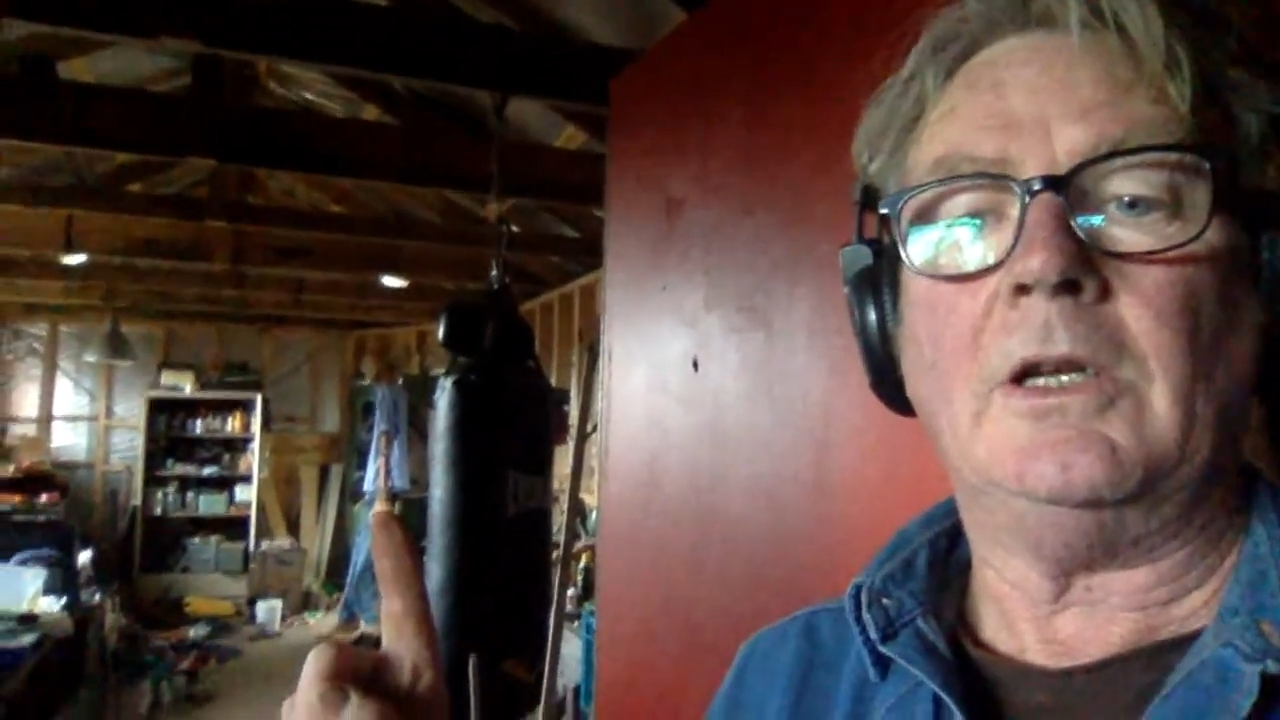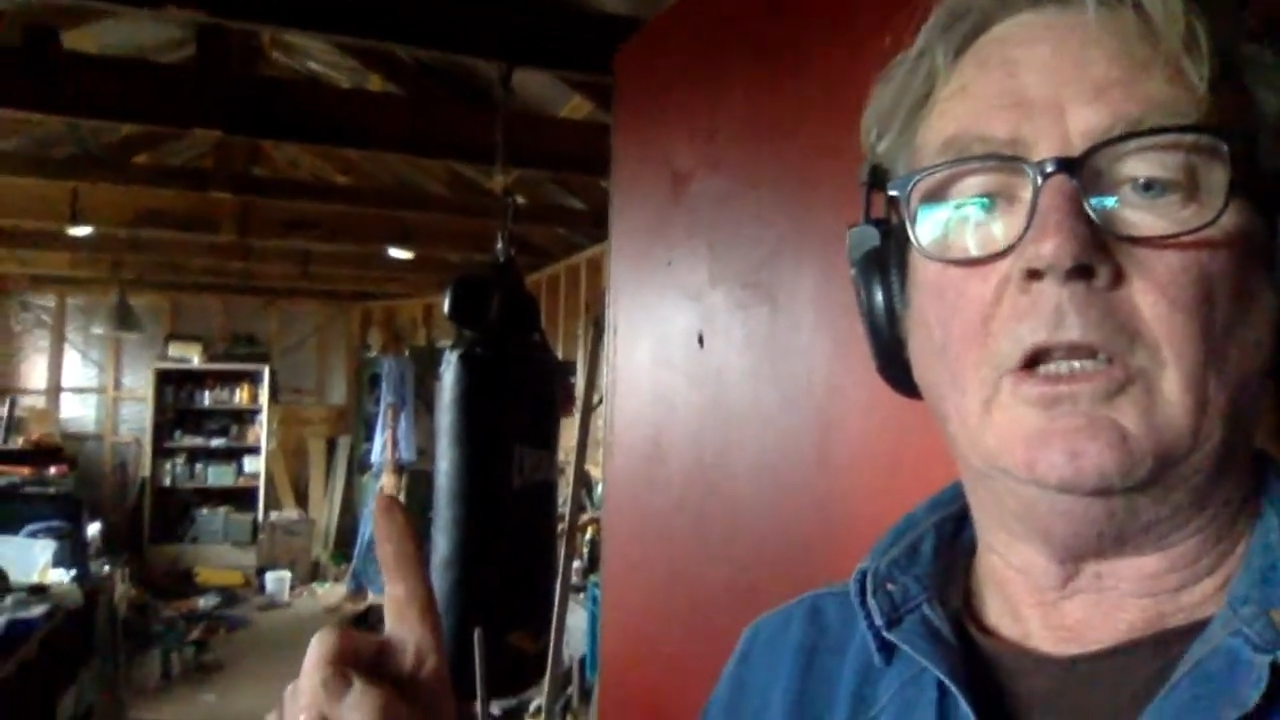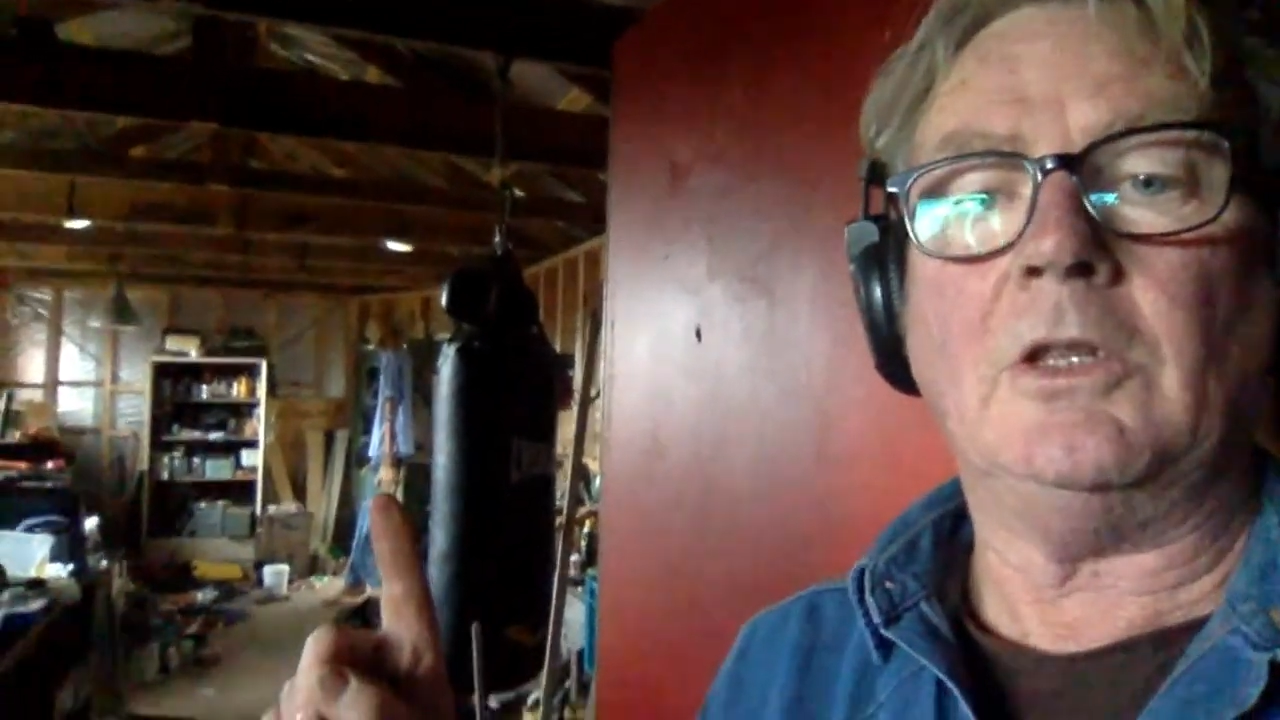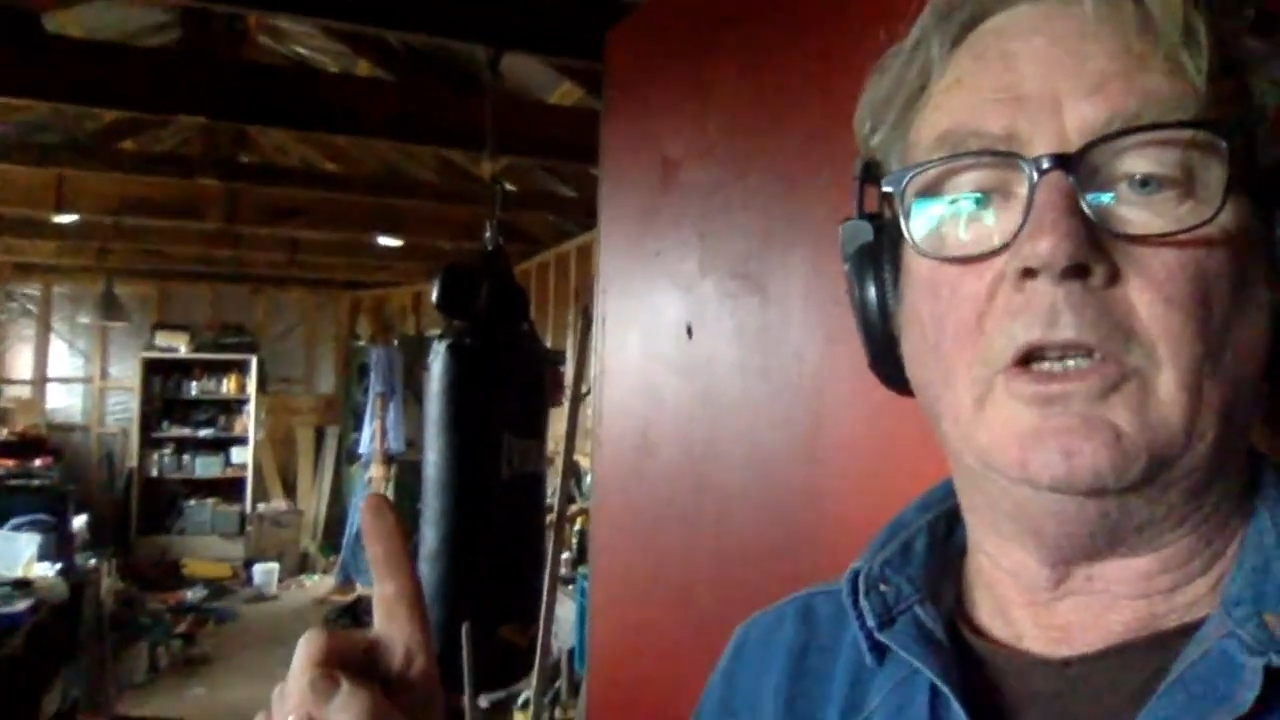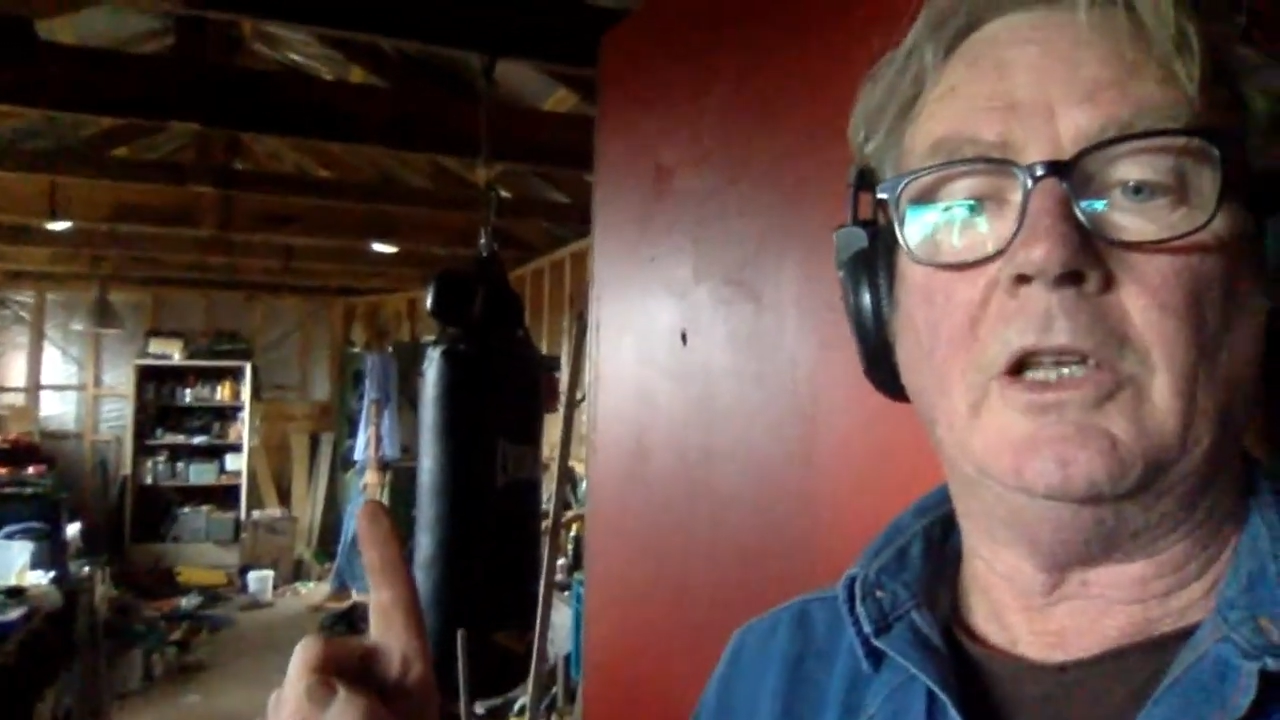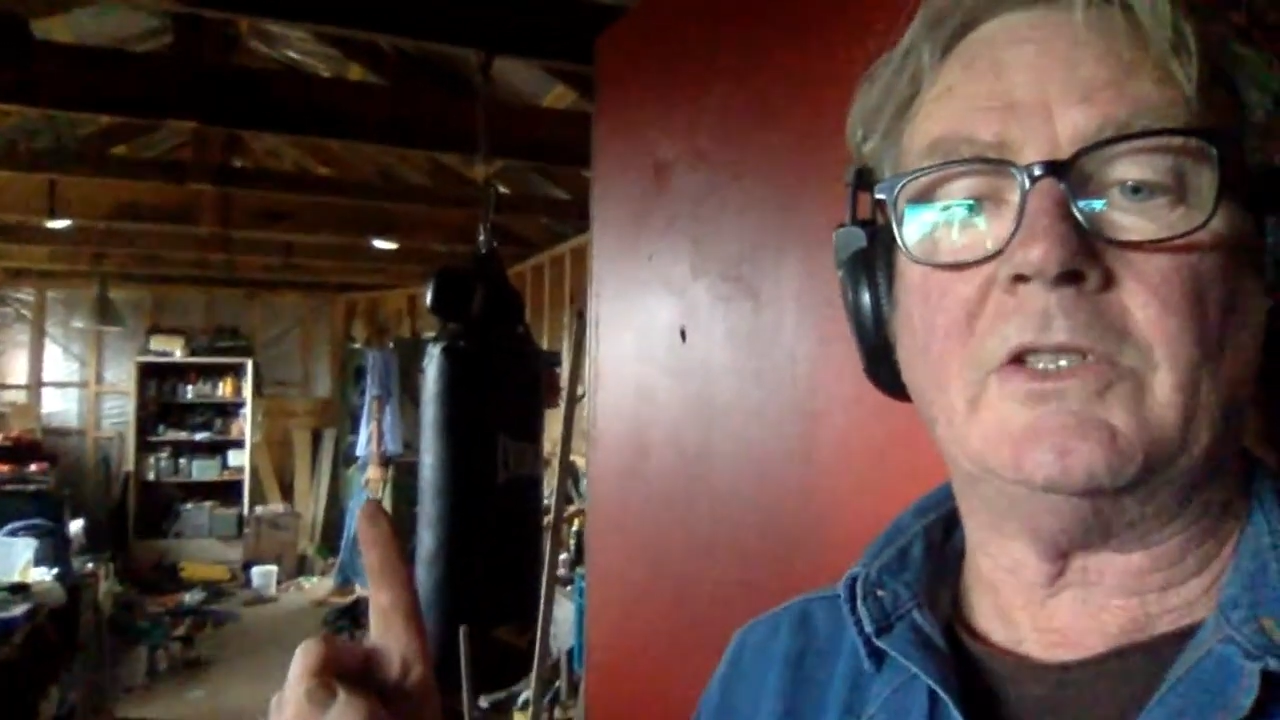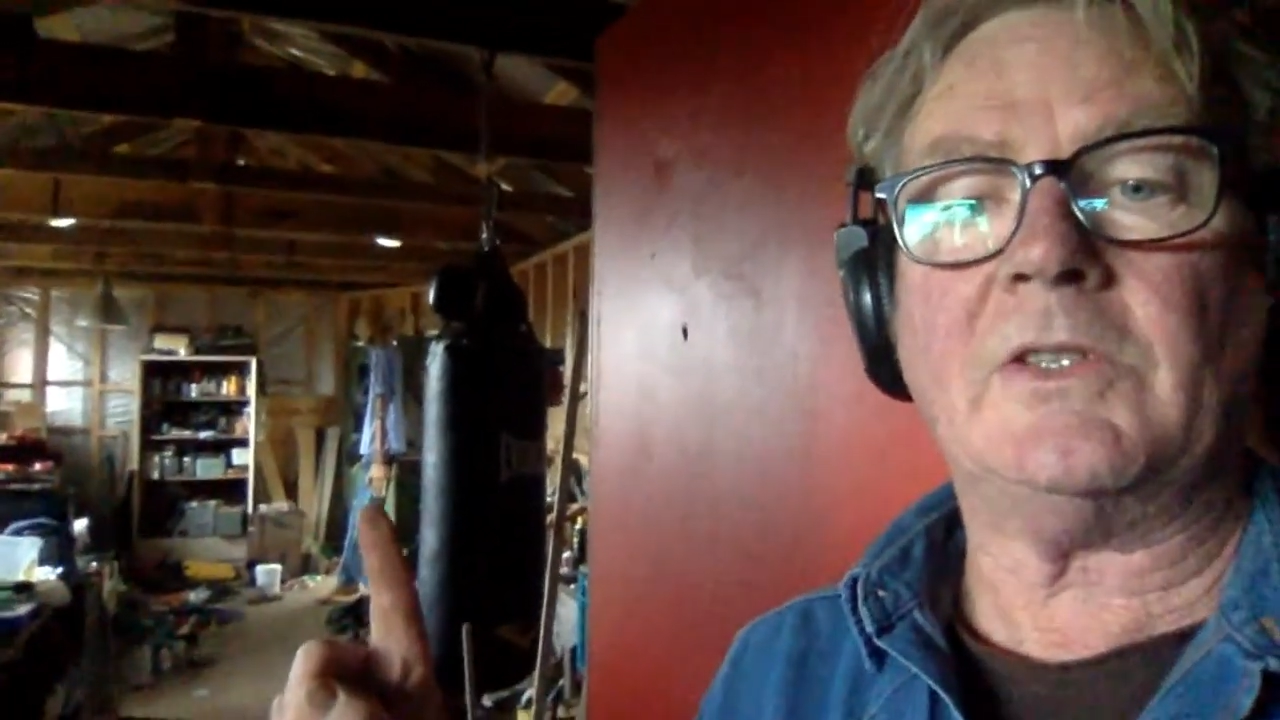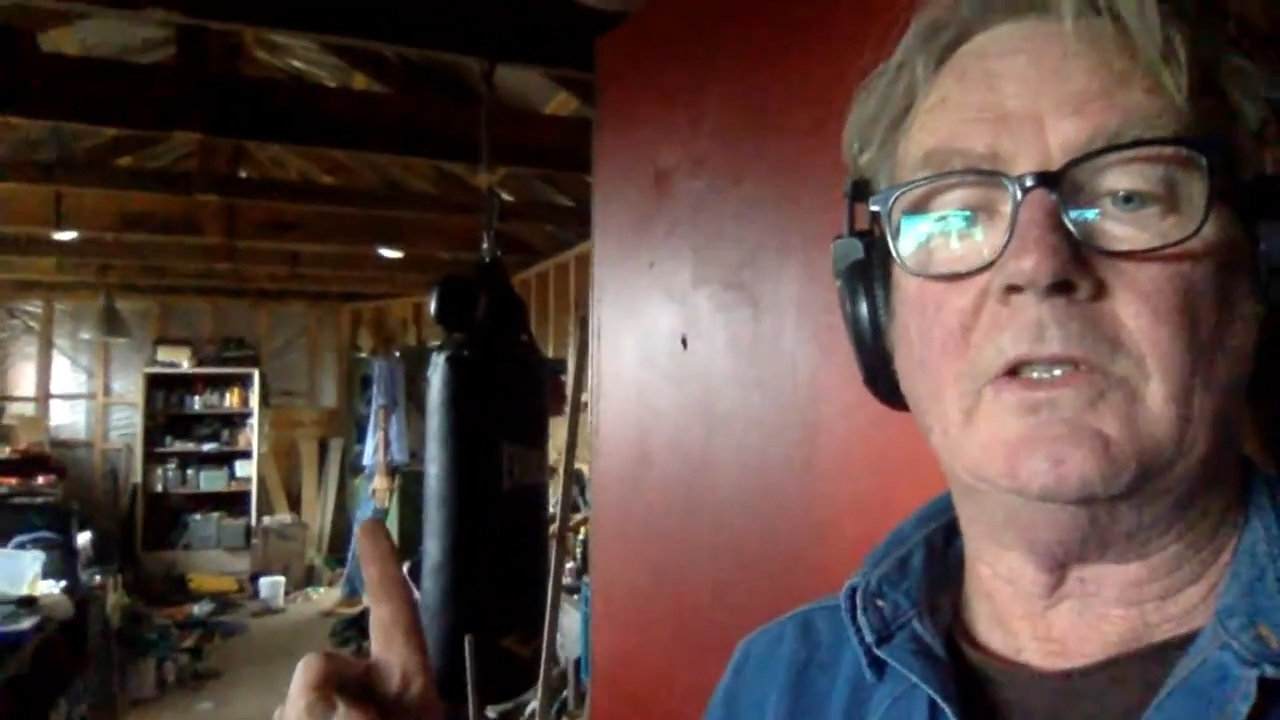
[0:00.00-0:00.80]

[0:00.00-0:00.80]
in the yes.